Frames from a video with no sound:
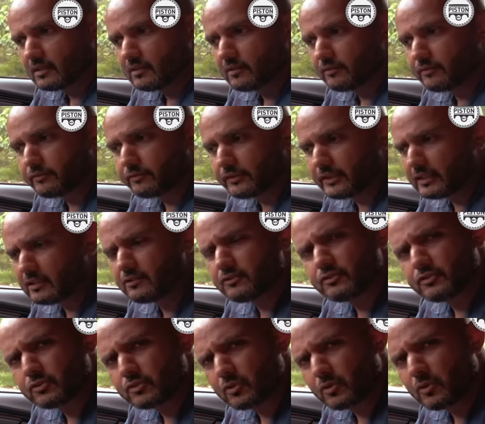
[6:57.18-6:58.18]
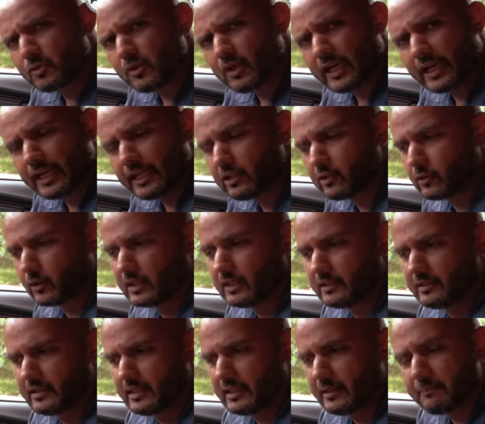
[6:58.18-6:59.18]
feel so high
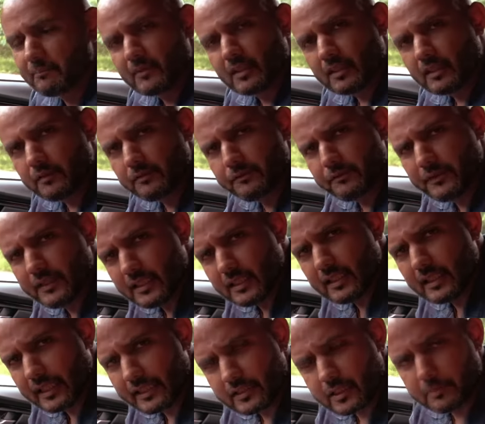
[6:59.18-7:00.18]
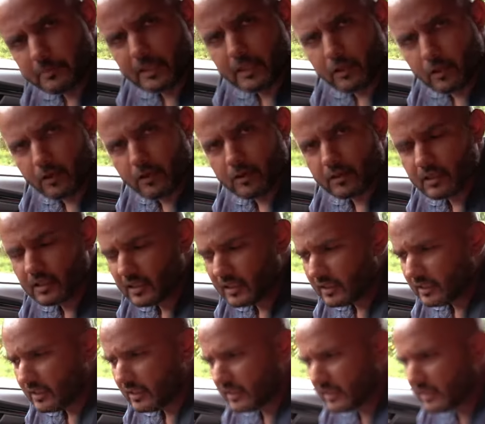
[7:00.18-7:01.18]
quality. They feel like they belong
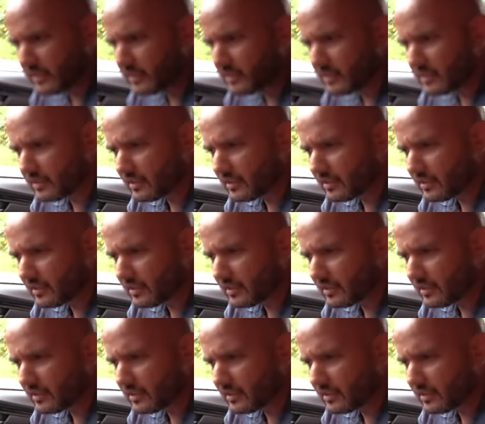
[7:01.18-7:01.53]
in